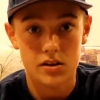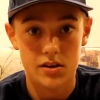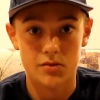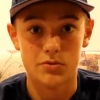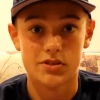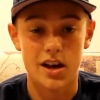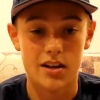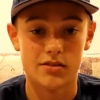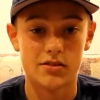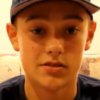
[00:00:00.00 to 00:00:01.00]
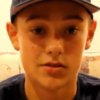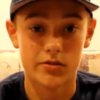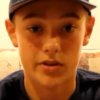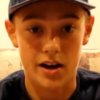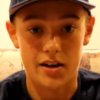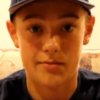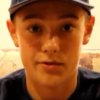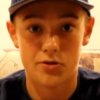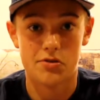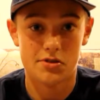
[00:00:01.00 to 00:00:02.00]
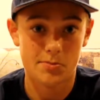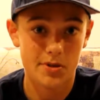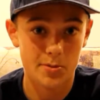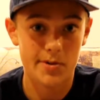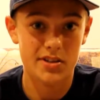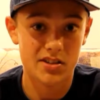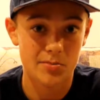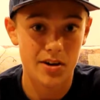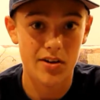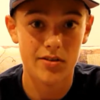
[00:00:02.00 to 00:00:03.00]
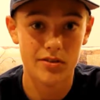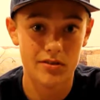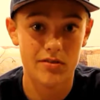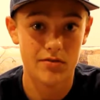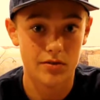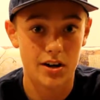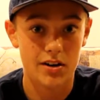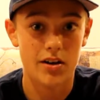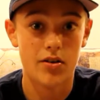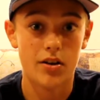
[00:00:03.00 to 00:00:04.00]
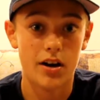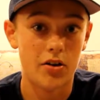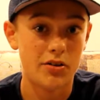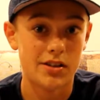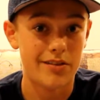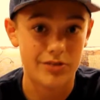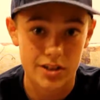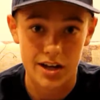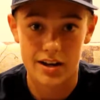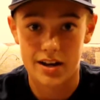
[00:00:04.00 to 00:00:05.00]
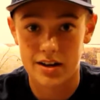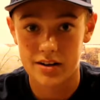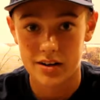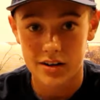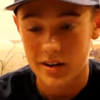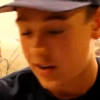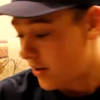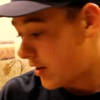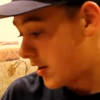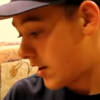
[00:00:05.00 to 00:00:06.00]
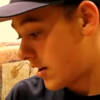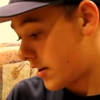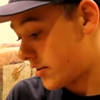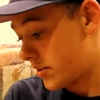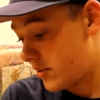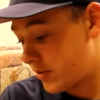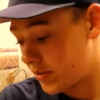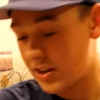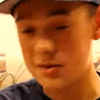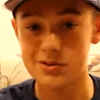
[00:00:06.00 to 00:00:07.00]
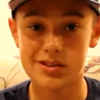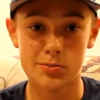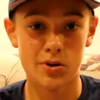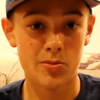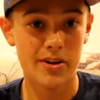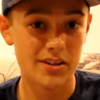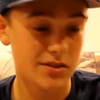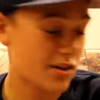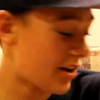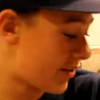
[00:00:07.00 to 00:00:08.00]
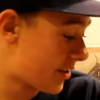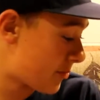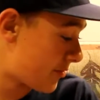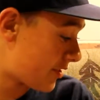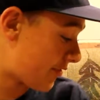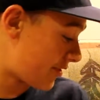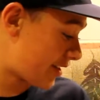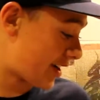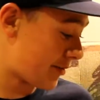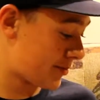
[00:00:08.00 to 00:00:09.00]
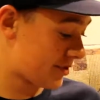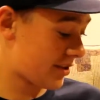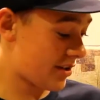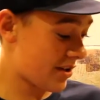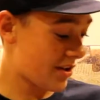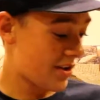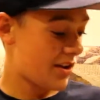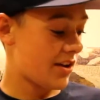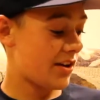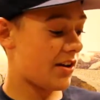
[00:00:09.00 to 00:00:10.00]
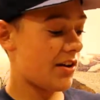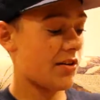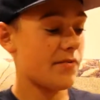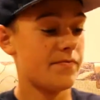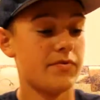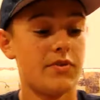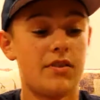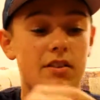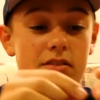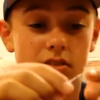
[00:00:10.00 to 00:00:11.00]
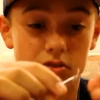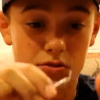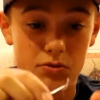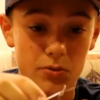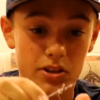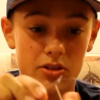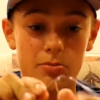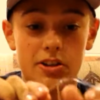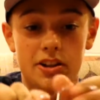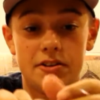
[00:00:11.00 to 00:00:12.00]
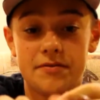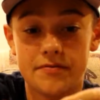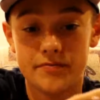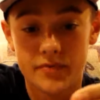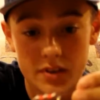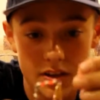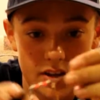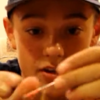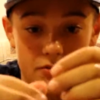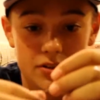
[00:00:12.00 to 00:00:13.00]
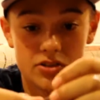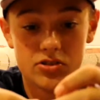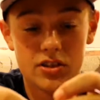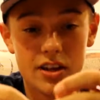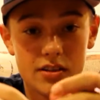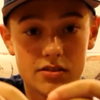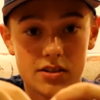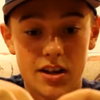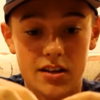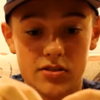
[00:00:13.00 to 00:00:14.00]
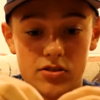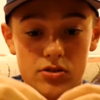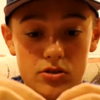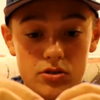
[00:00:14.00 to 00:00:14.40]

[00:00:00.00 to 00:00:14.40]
in Wisconsin, so I am throwing spinnerbaits about right now. I always have them tied on. And the types of spinnerbaits they come in different types. Here is a dual willow blade, which has